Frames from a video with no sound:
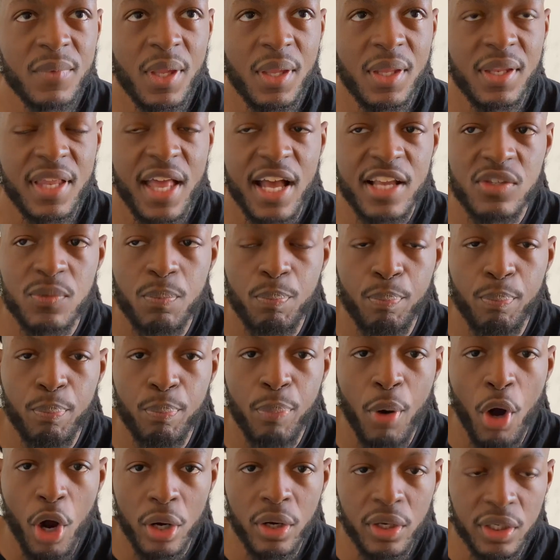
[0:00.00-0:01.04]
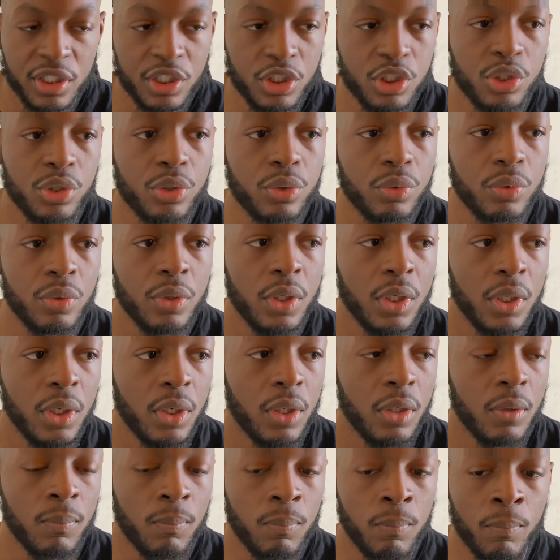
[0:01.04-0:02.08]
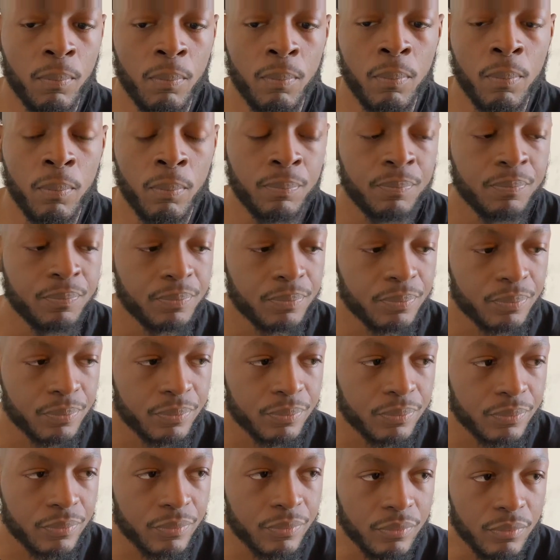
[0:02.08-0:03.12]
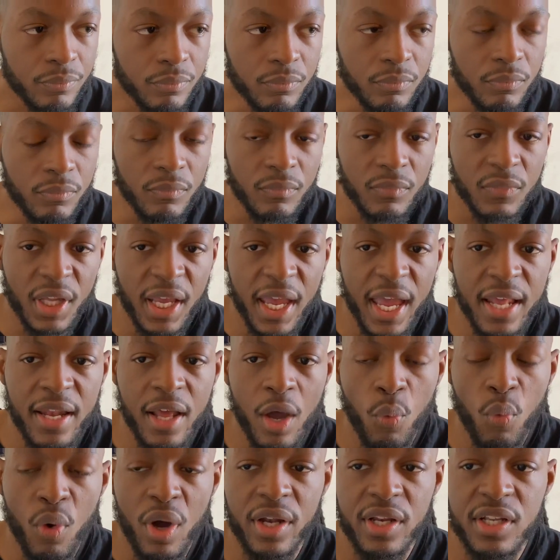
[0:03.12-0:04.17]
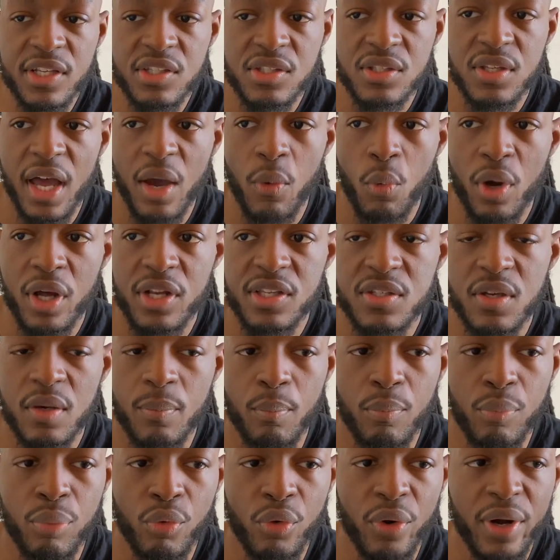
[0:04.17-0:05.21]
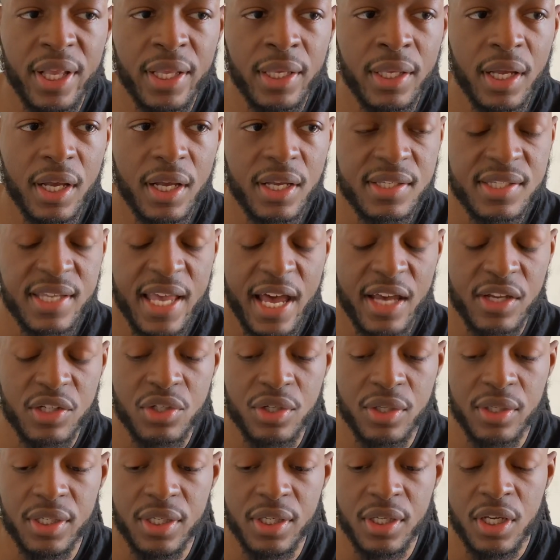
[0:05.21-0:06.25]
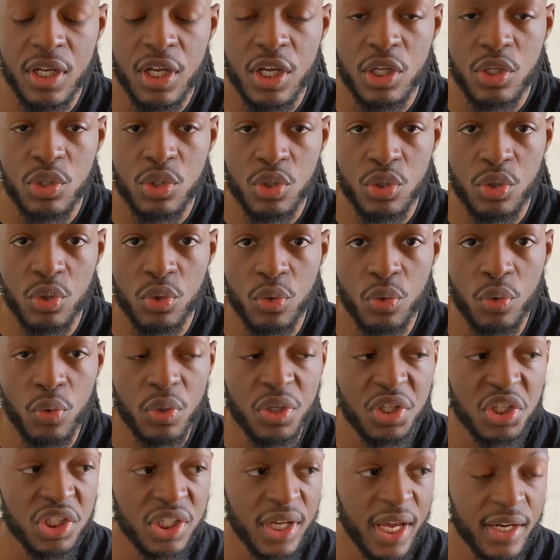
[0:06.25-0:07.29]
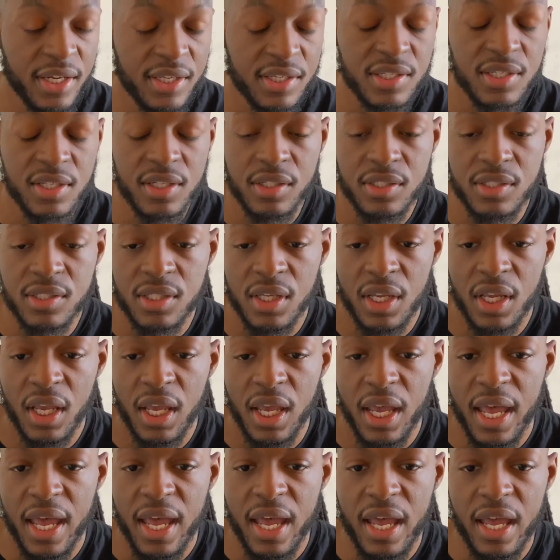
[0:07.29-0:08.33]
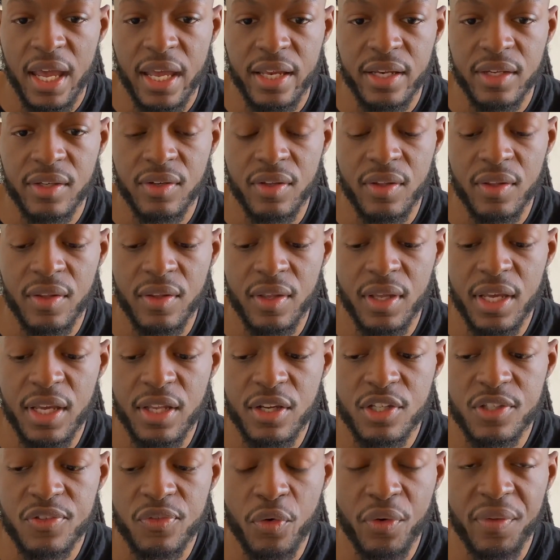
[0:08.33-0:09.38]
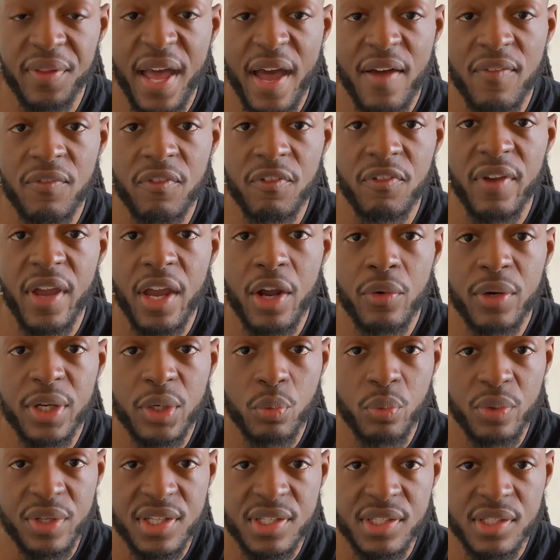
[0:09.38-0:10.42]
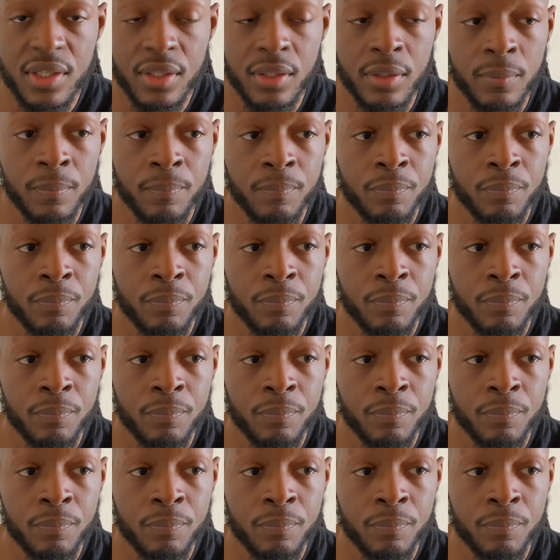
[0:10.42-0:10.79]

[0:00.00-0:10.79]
that's partly true. And I want to bring us actually to Genesis, and it is for that very reason